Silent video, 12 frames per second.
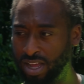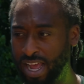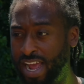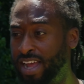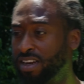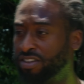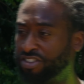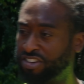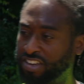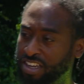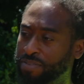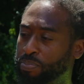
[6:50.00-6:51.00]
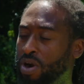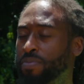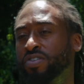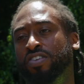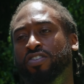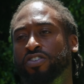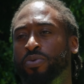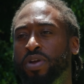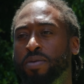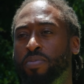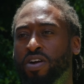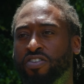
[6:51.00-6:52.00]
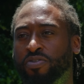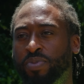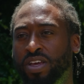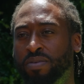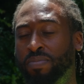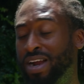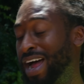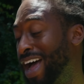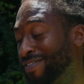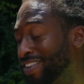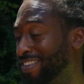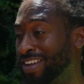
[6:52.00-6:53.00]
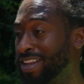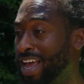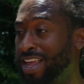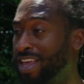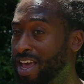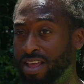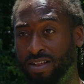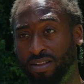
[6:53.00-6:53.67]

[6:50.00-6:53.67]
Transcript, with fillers: And she promises to reimburse me, but I haven't seen that yet.